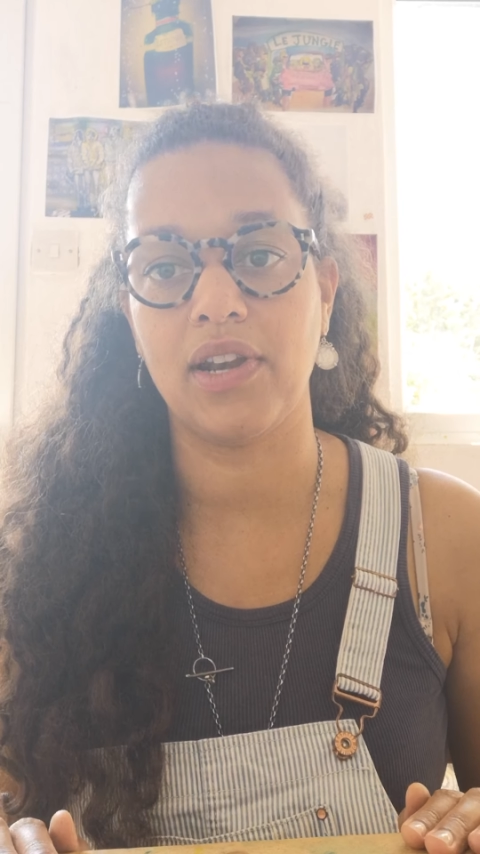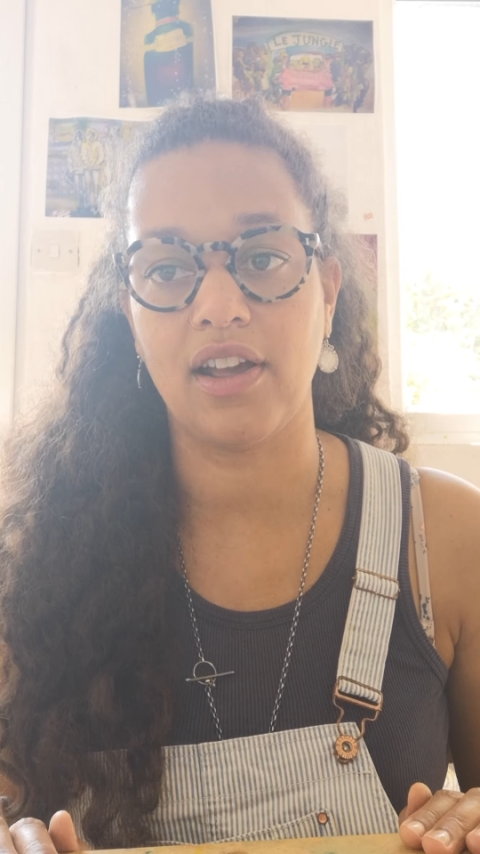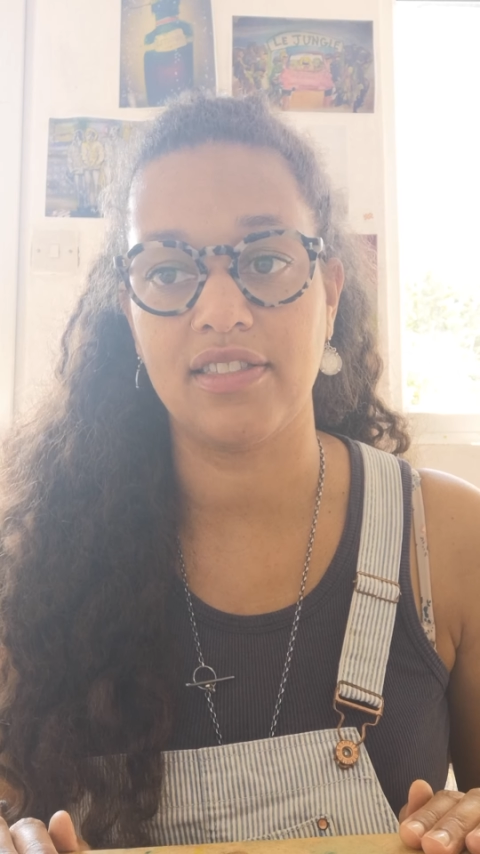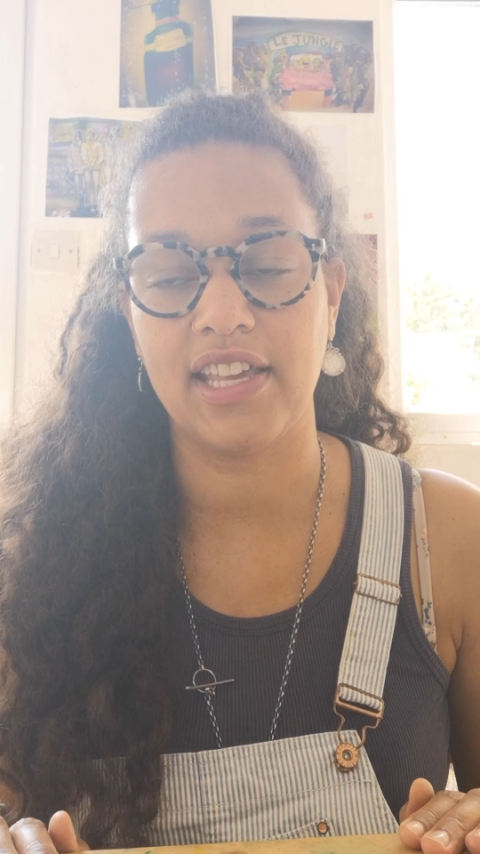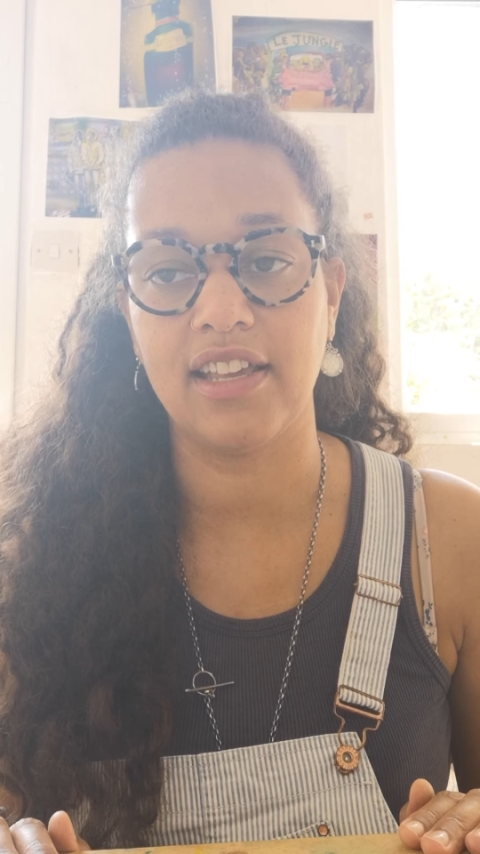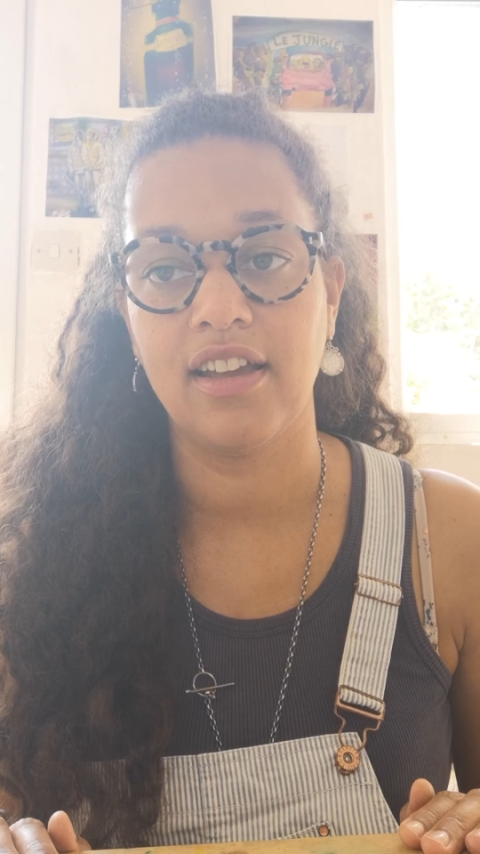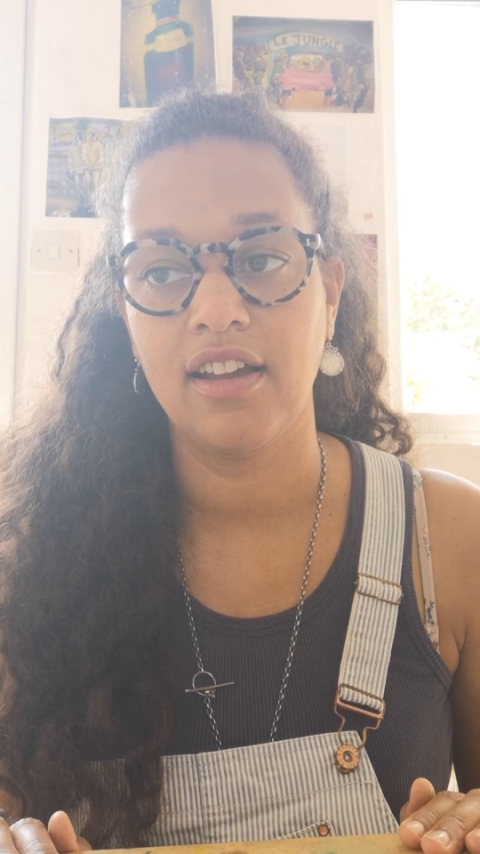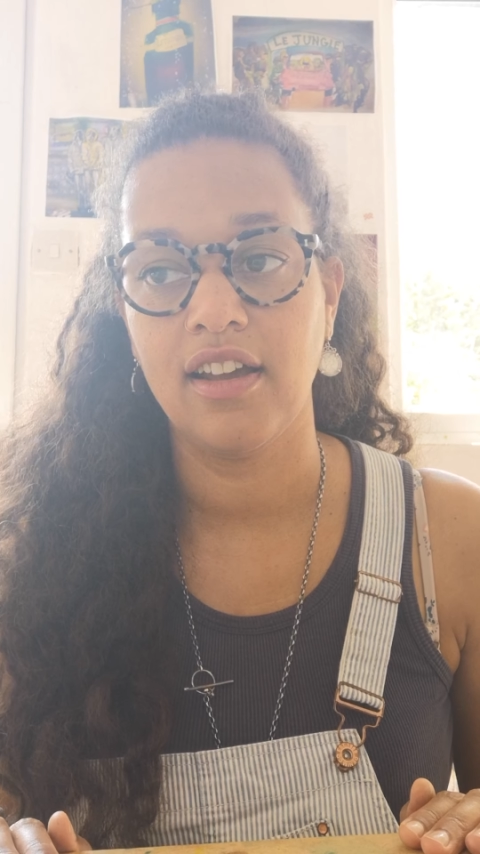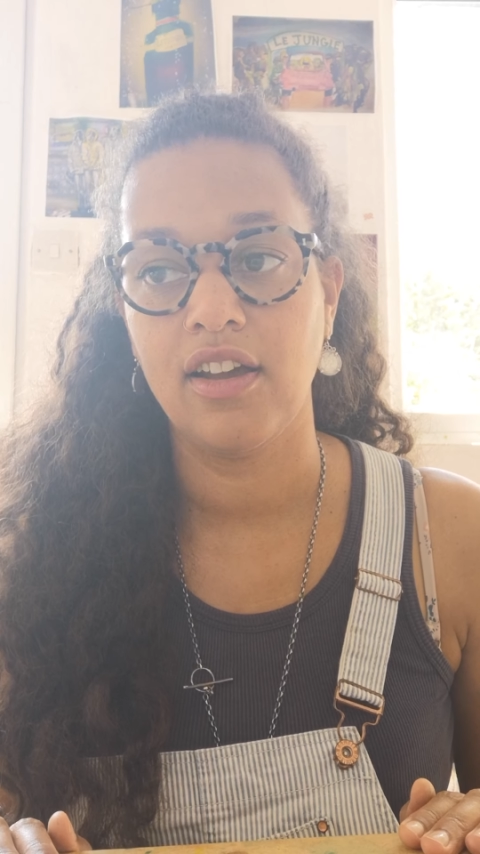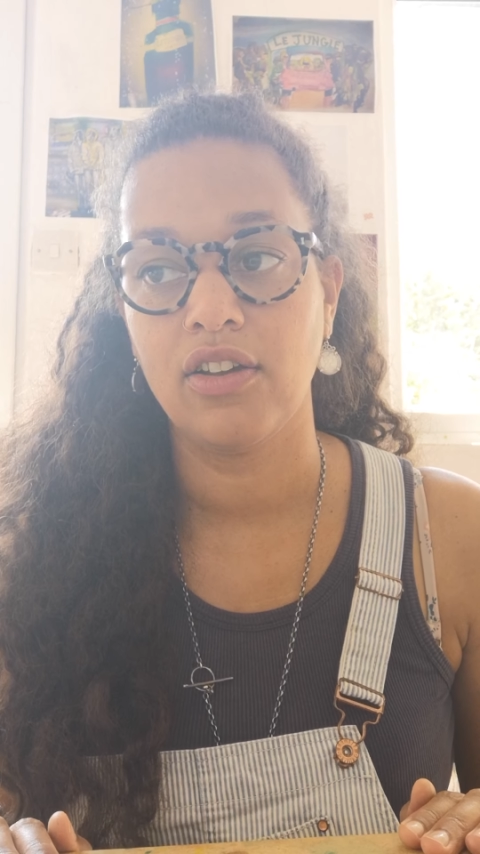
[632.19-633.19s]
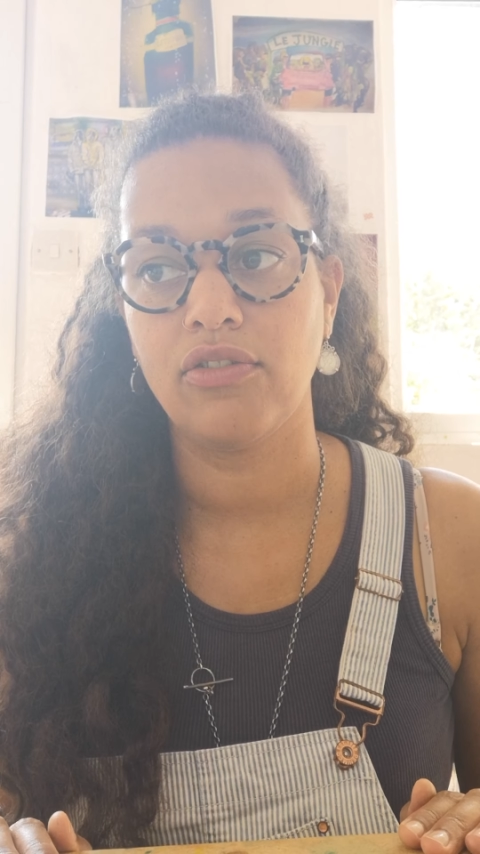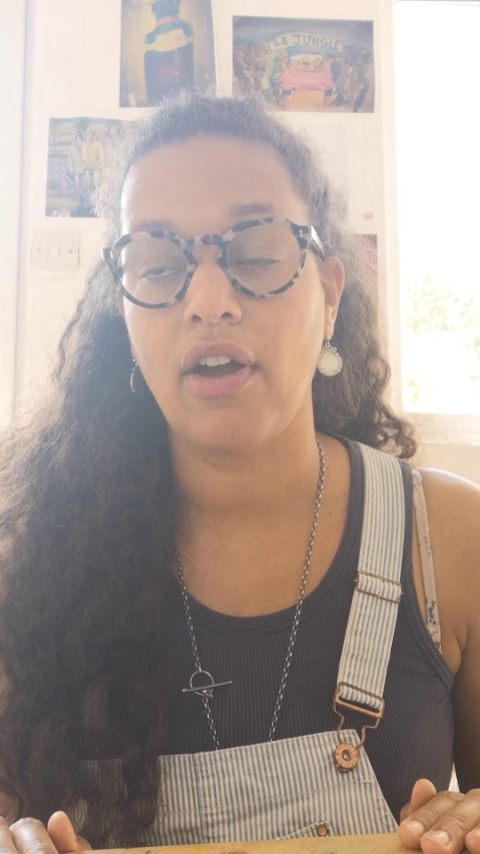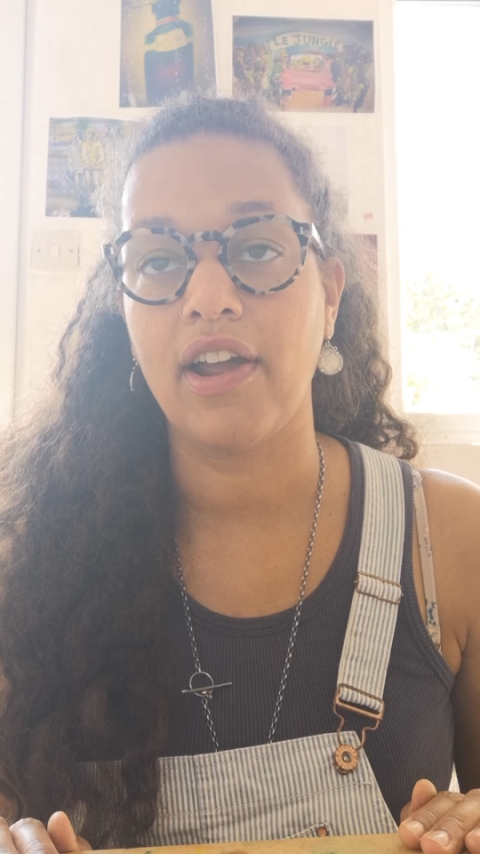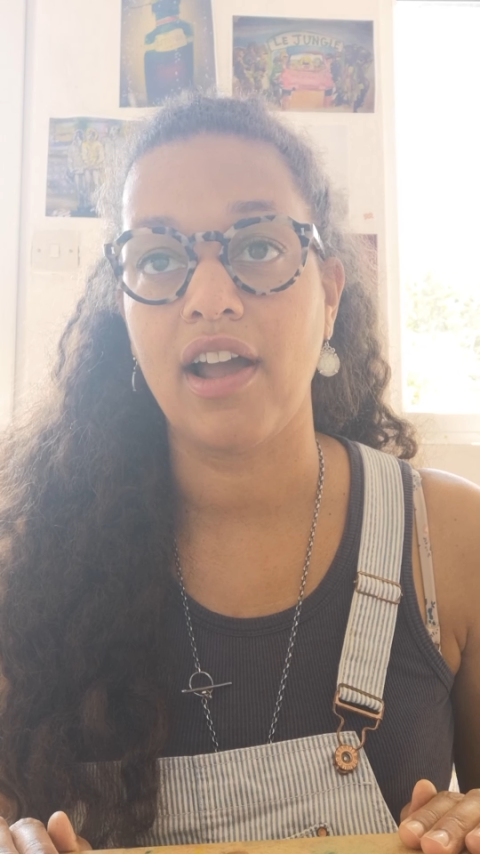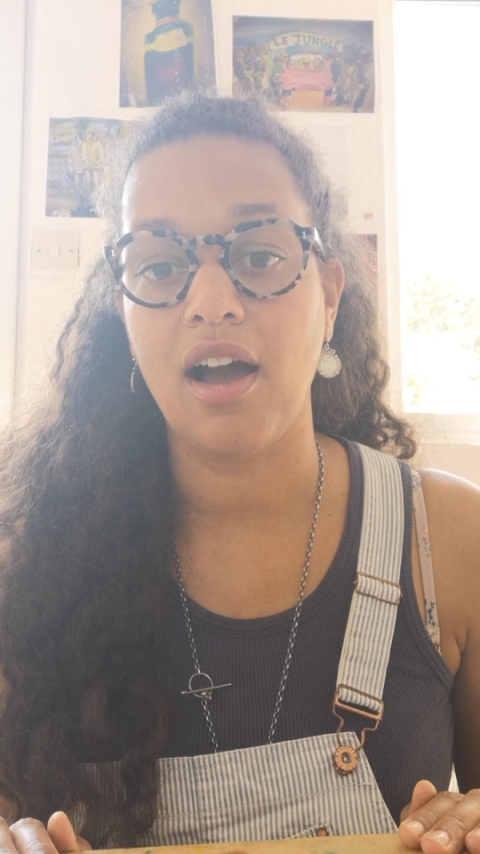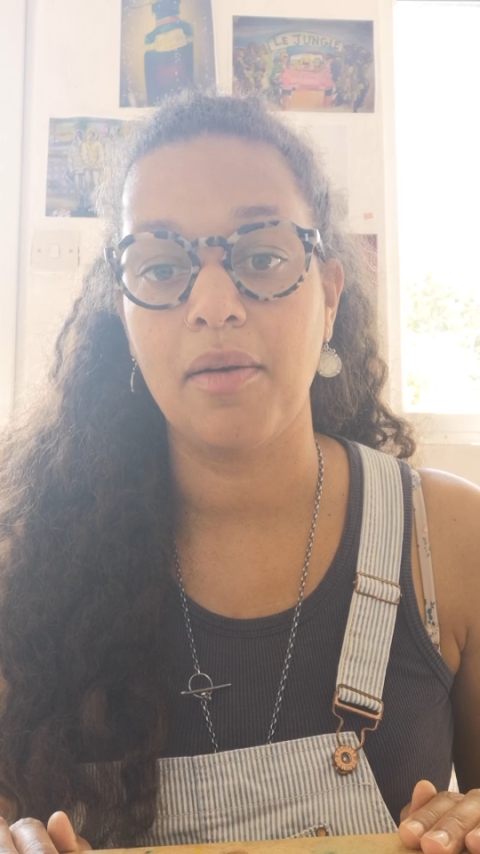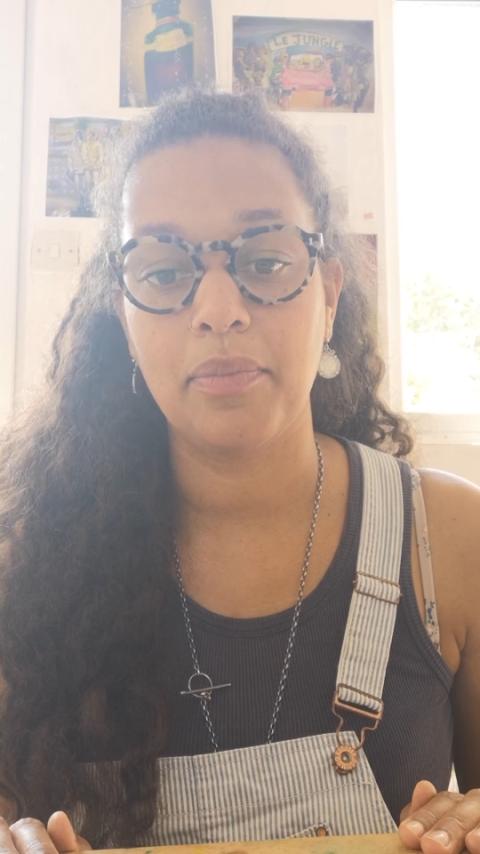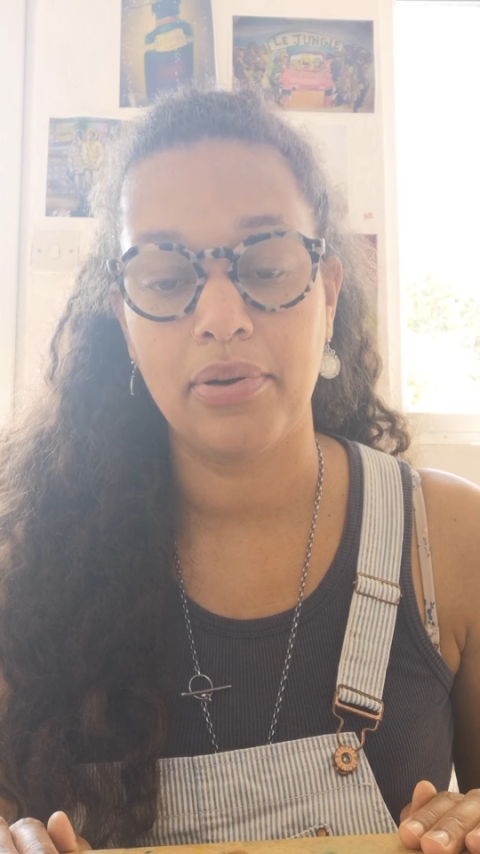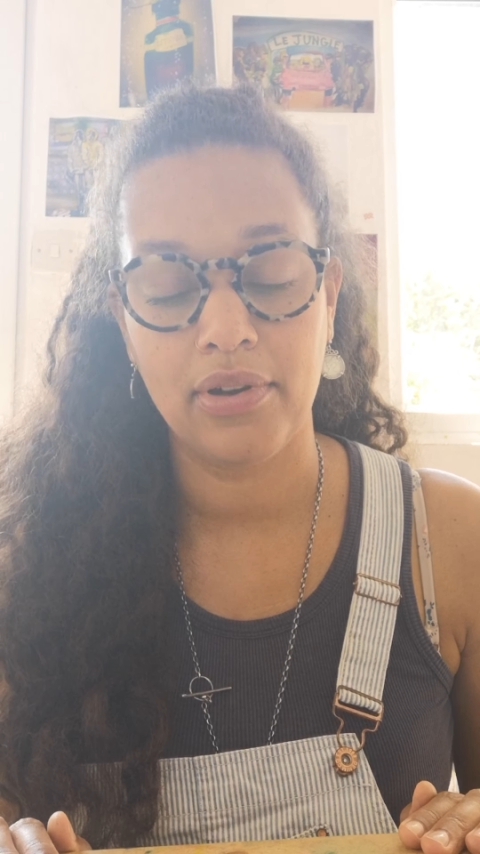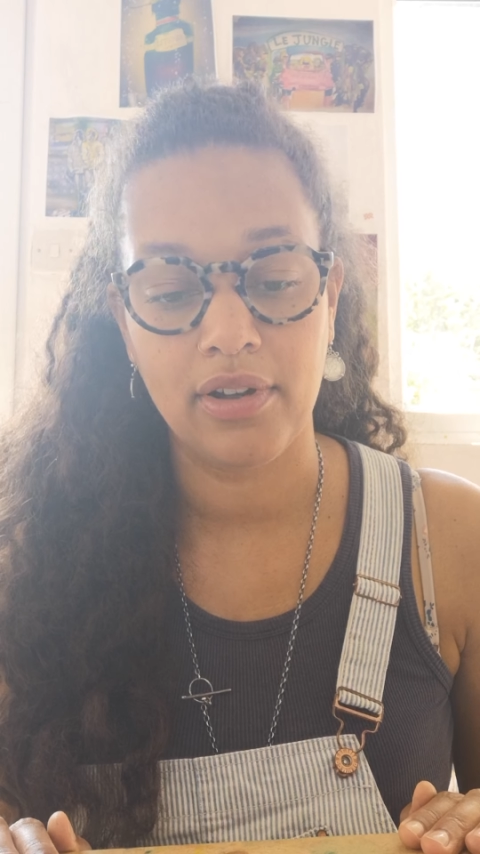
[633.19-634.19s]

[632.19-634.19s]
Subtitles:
And I think growing up